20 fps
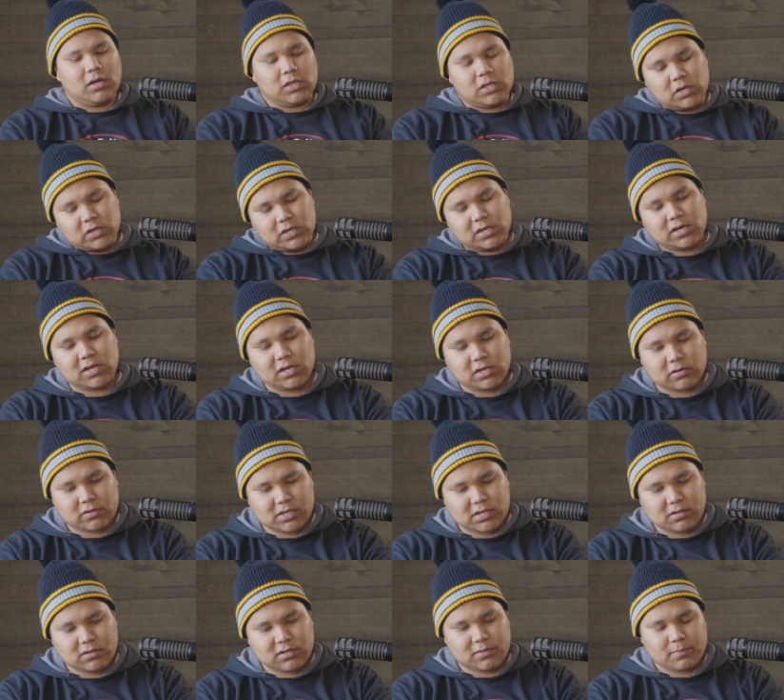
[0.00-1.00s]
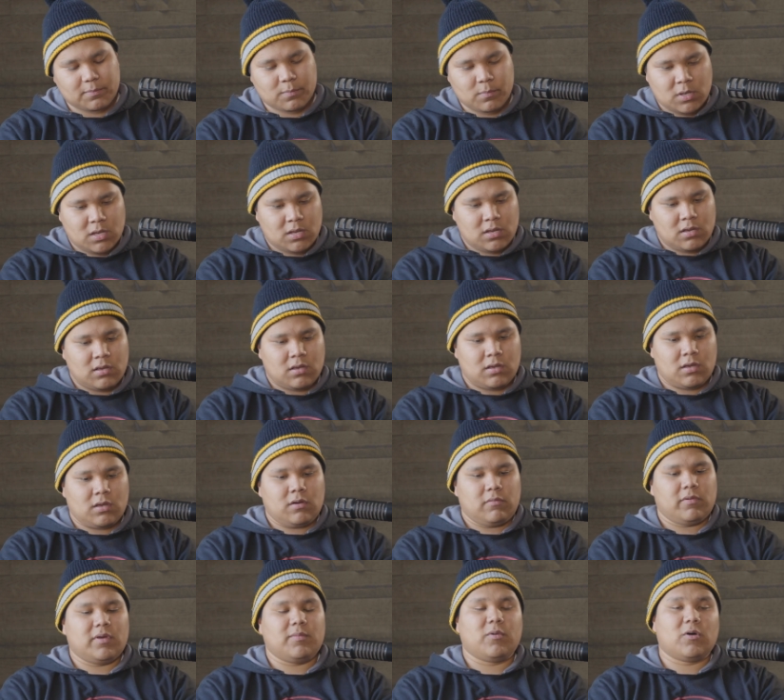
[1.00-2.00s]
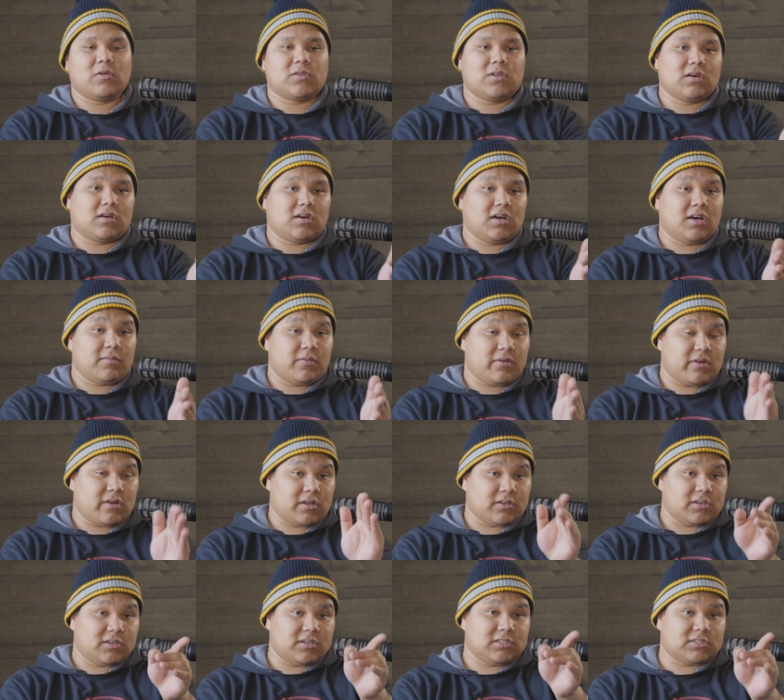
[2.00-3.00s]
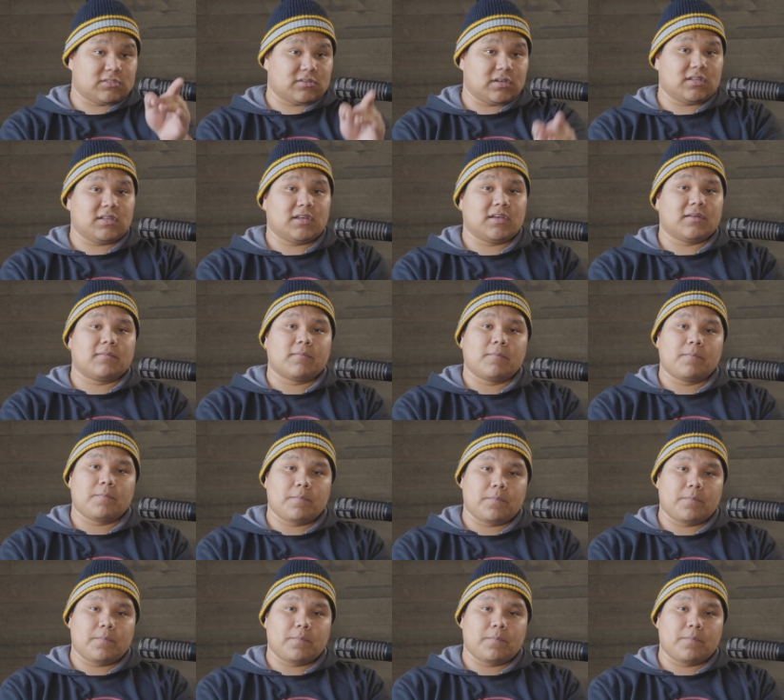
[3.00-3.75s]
looking on the ground, and we both look up, and under the streetlight,